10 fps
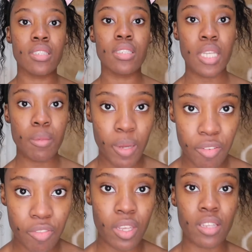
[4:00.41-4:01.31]
steam
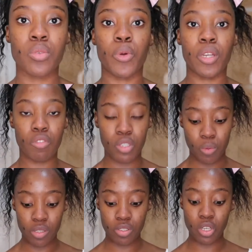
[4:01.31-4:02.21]
my face, whatever you
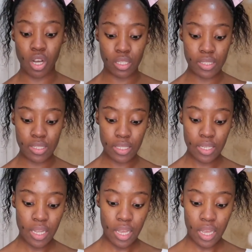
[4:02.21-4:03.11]
want to call it.
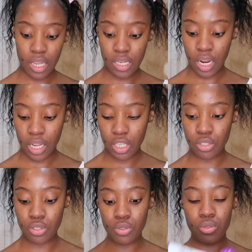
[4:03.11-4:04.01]
And I
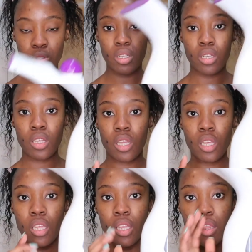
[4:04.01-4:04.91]
use
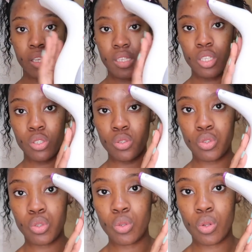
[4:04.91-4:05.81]
this little
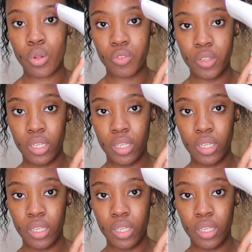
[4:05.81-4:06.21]
tool over